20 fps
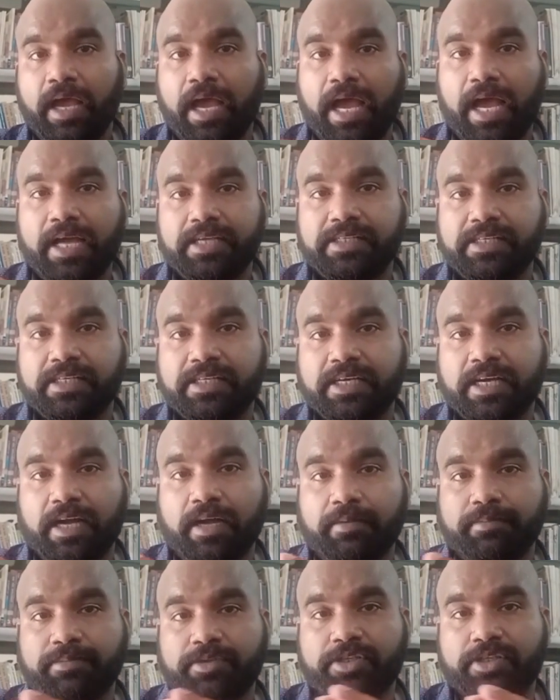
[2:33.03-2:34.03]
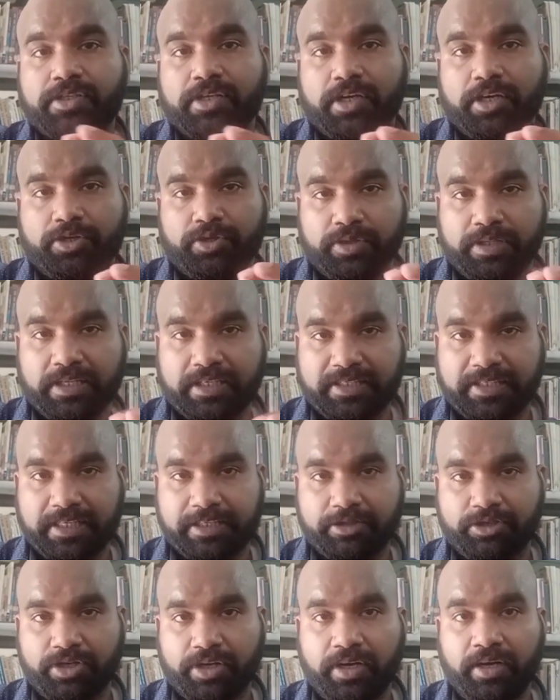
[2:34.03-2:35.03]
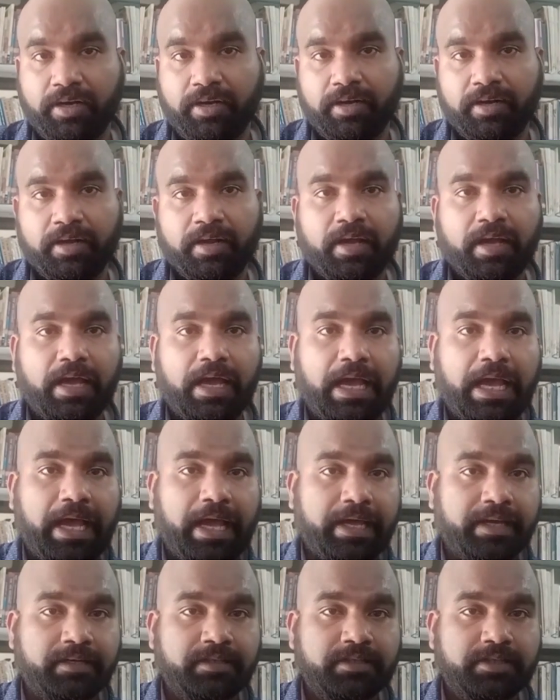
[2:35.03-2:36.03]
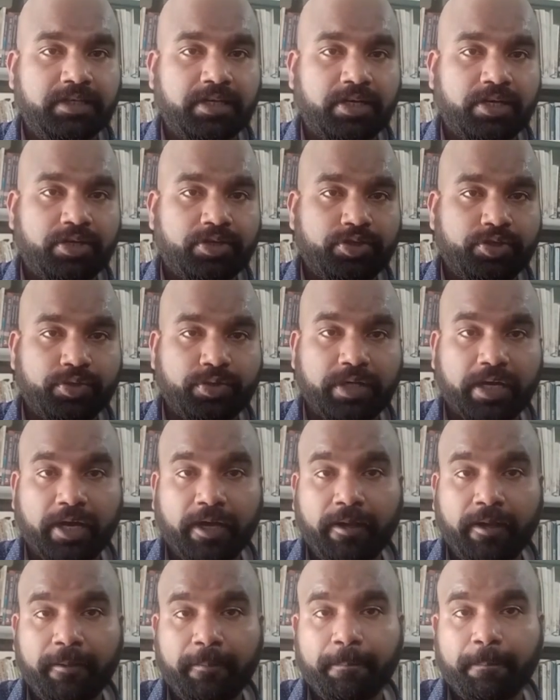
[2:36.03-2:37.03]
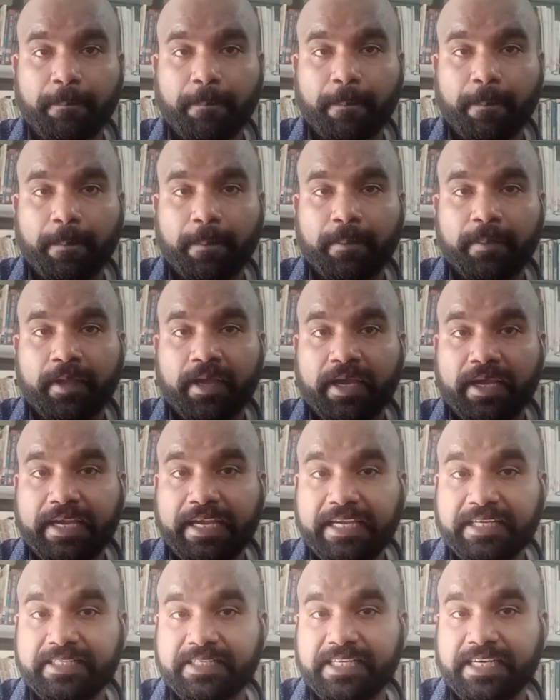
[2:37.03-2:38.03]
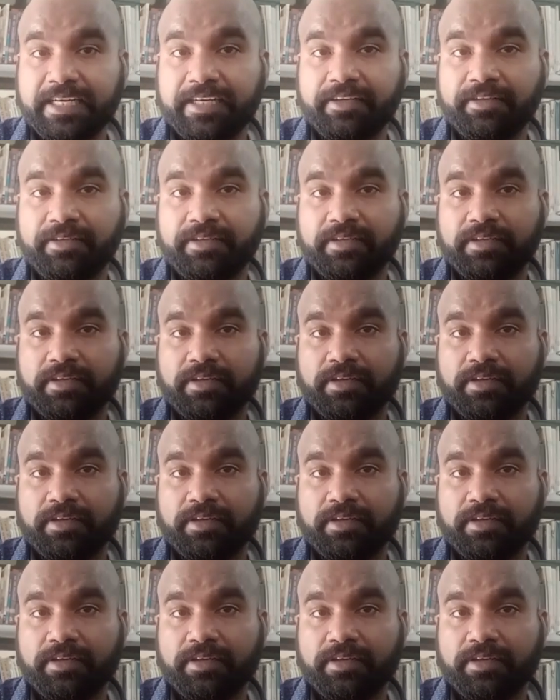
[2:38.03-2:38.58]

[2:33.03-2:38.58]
As it comes to the central and to the eastern